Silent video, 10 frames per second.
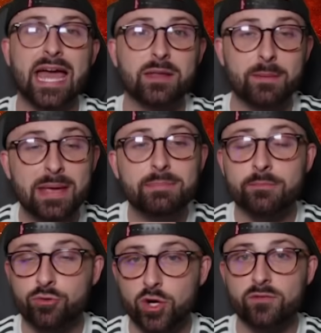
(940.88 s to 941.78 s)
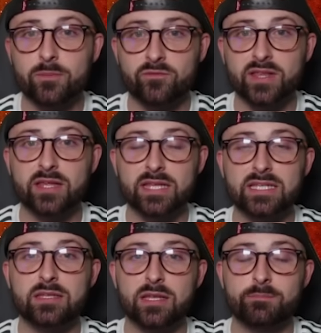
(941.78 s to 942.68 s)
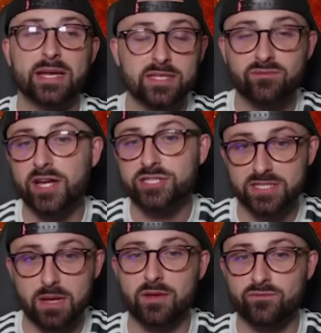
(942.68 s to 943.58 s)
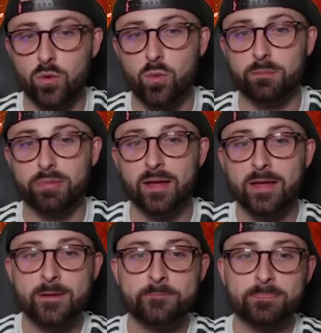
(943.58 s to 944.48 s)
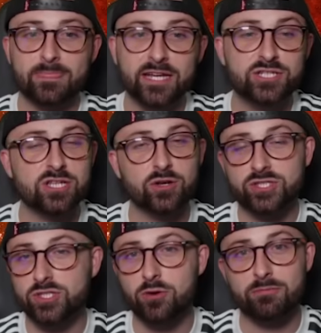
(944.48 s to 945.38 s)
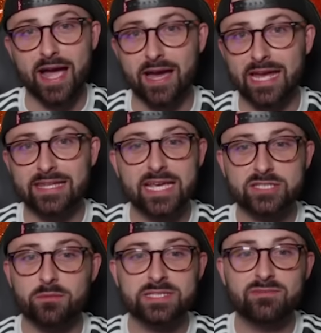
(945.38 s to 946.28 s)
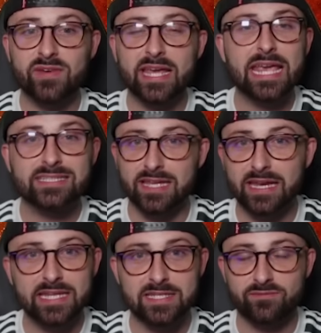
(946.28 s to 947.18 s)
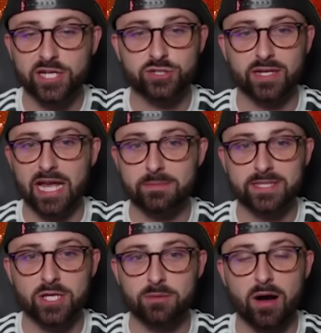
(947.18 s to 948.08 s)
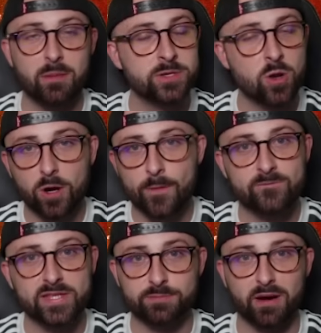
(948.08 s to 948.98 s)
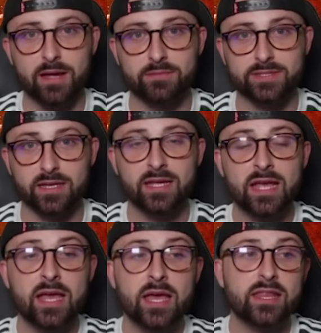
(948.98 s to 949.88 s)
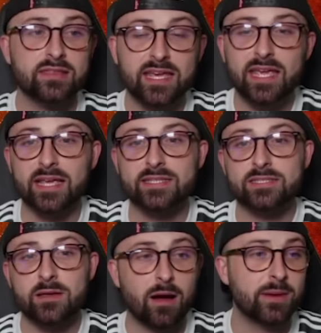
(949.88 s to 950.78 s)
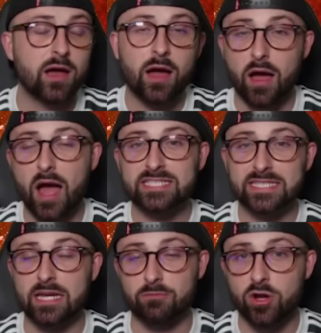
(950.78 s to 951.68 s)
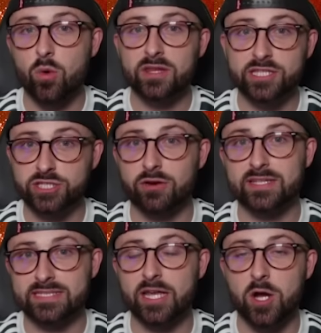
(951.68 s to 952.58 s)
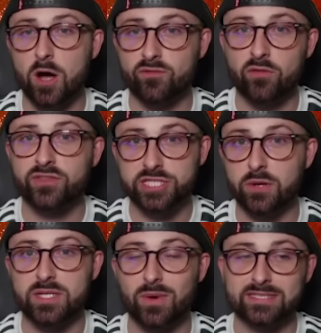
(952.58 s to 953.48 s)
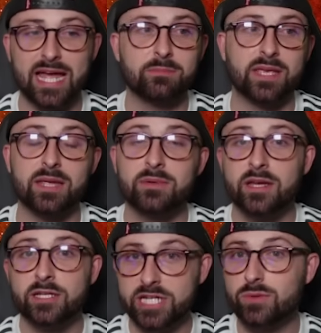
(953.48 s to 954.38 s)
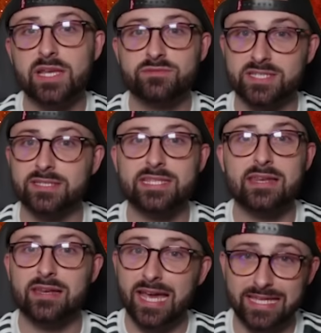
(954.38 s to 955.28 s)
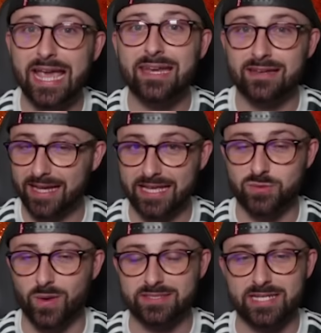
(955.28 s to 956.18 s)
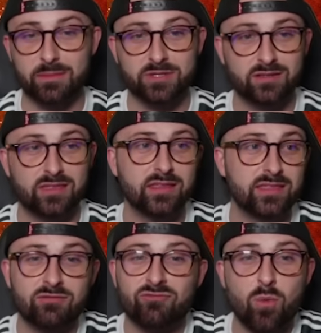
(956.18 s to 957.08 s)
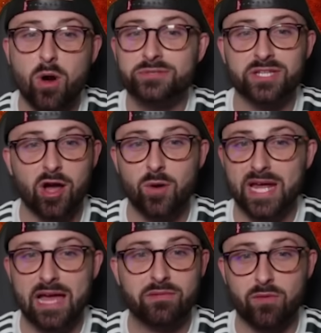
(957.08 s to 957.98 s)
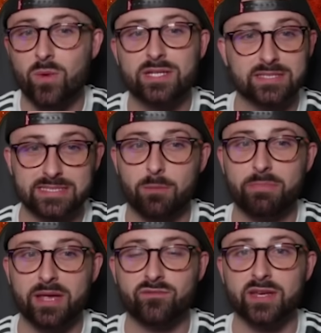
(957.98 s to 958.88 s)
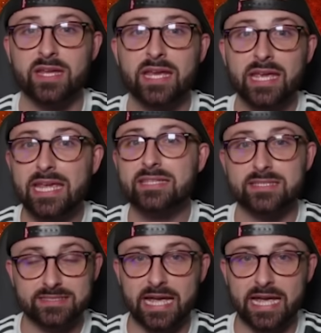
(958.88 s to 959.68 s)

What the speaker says: and maybe improve them for the better fixtures coming forward, but they just look so bad. And yes, obviously Villa isn't an easy fixture in game week 2, but I'm not convinced by Everton. The thing is, I mean, as I said, I'm recording this during the second half of the Chelsea-West Ham game. Chelsea have just conceded again against West Ham. The real option that I would have if I wanted to sell Pickford is